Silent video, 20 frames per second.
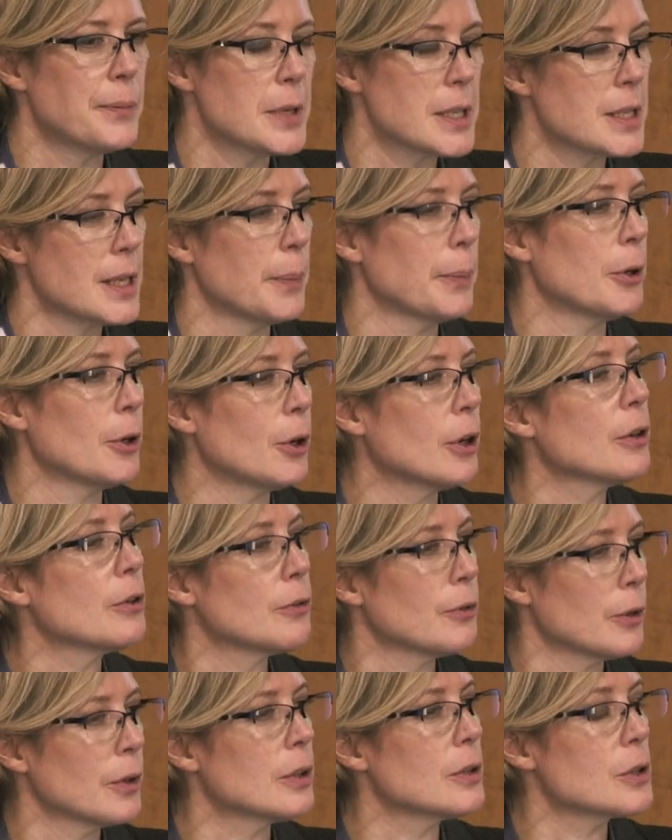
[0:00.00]
seminar
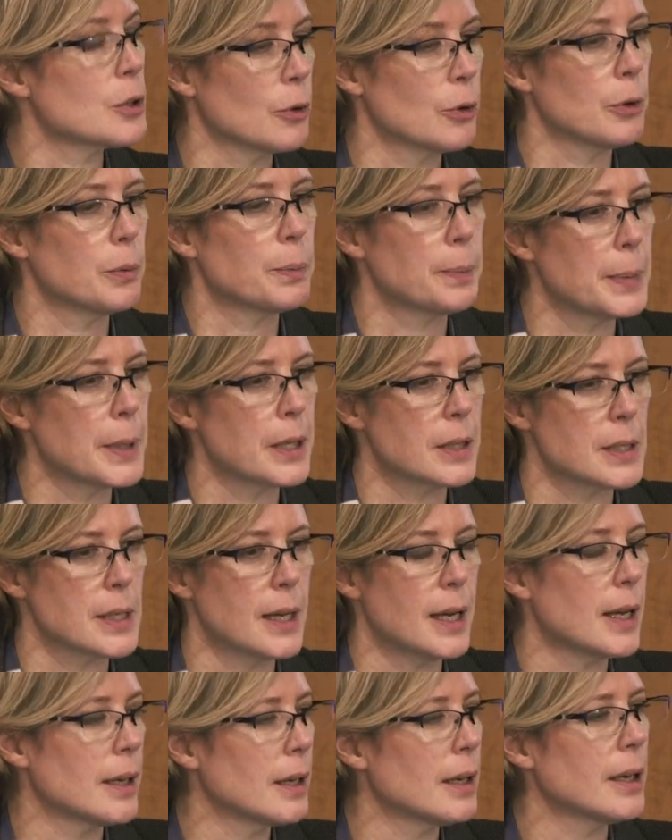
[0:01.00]
for this group, because
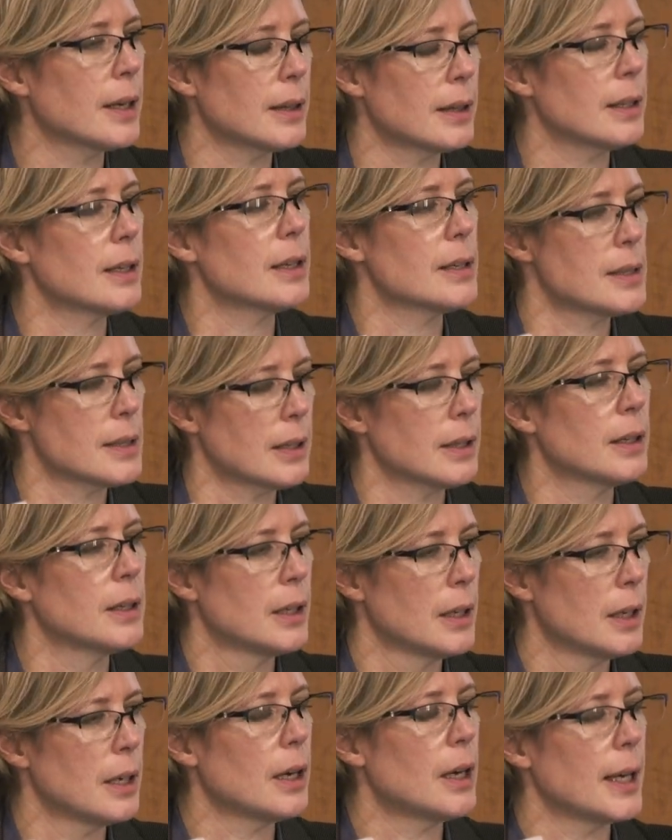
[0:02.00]
that I think is an
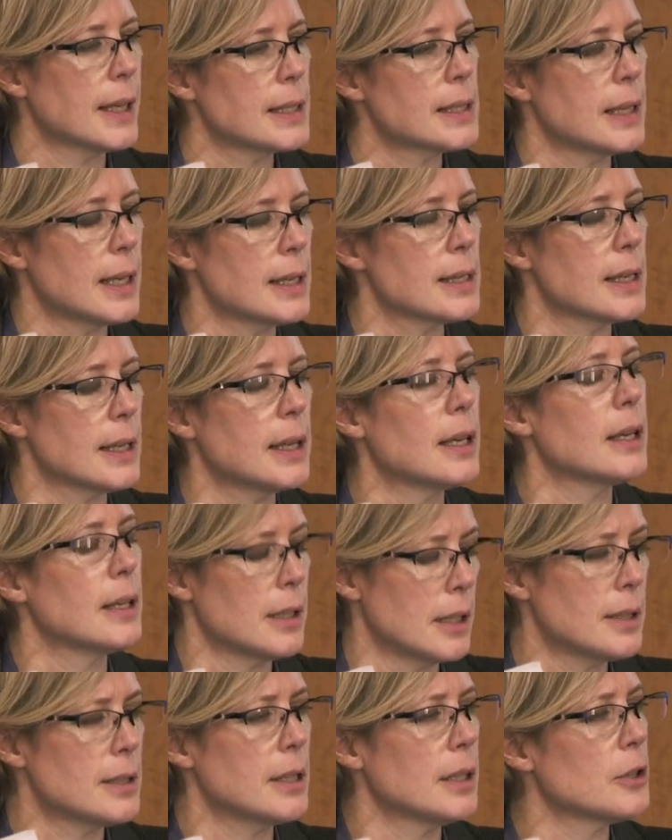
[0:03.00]

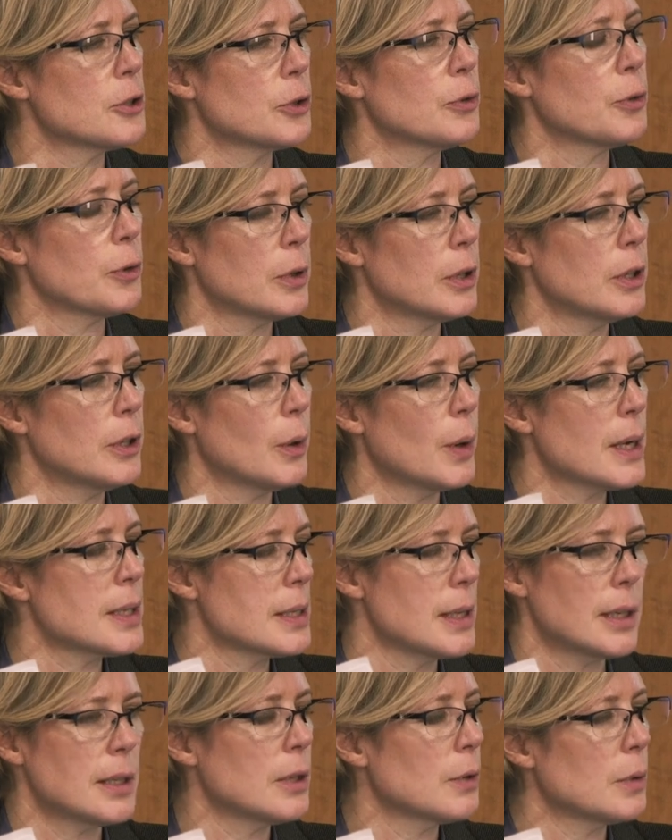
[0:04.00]
issue for the
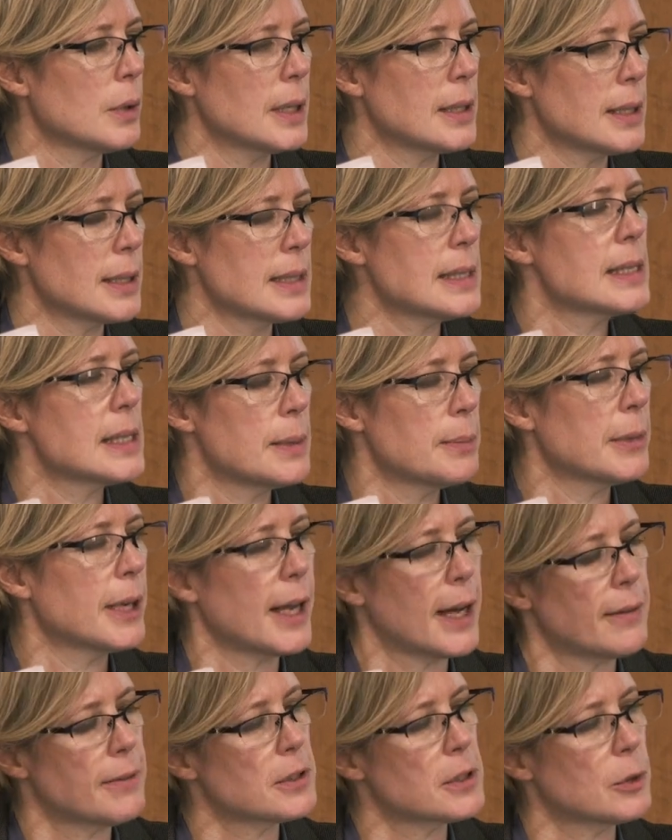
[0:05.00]
U.S. and it doesn't seem to
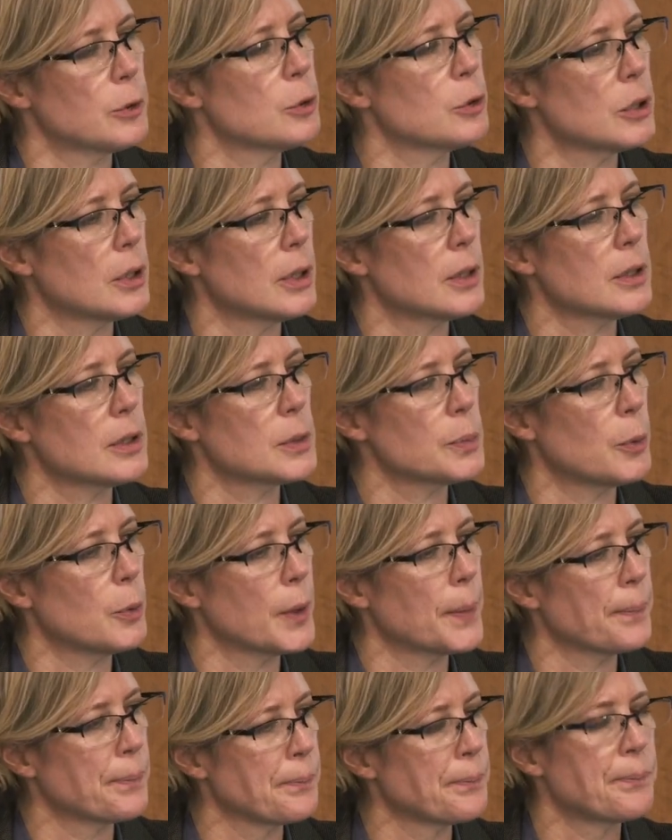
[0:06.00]
have a solution at this
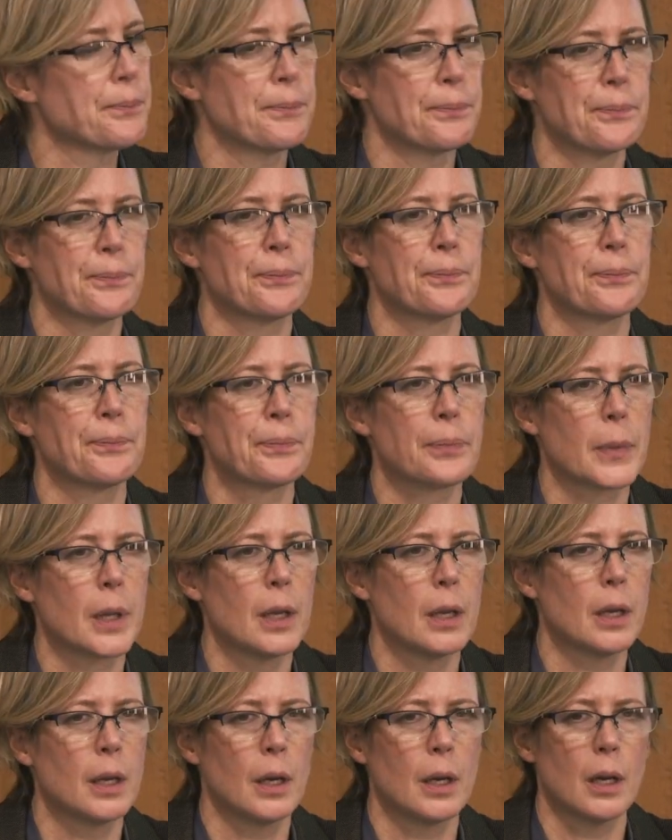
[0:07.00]
point.
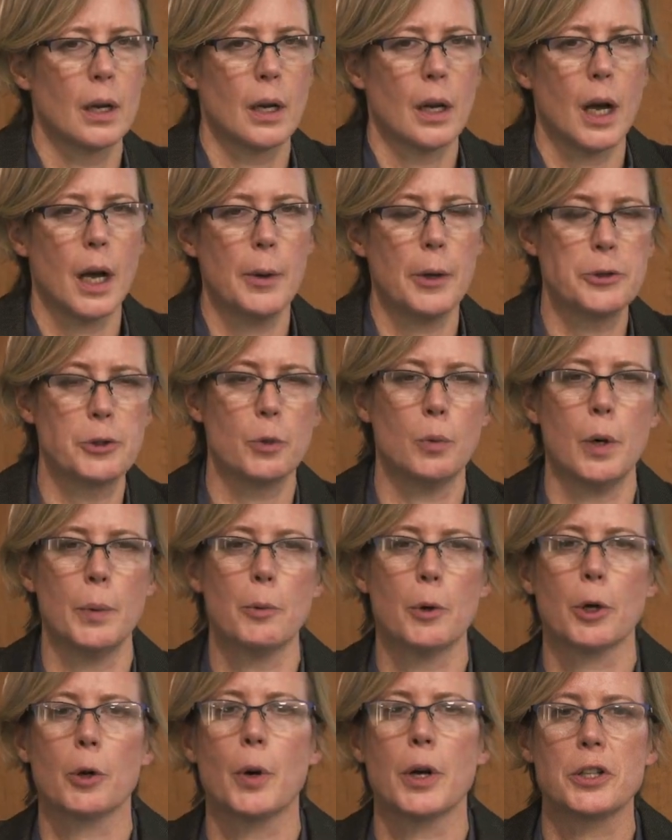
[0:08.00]
I'll do one
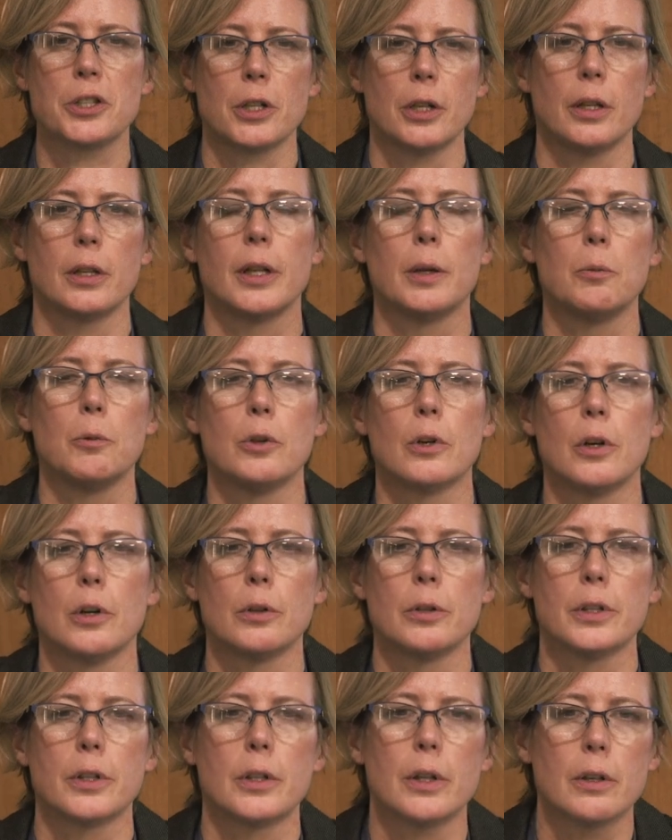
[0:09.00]
more question and then we'll
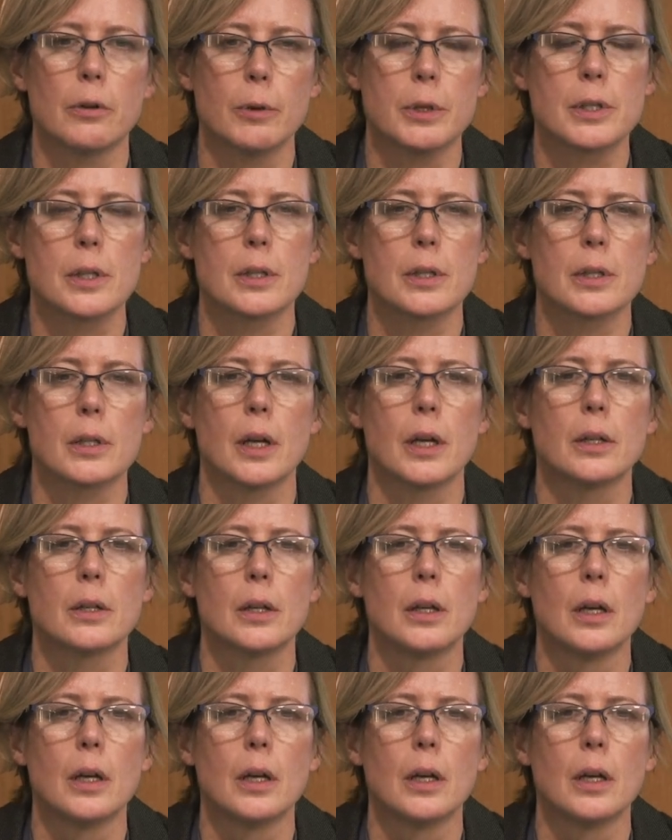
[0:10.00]
go to the rest of the slides.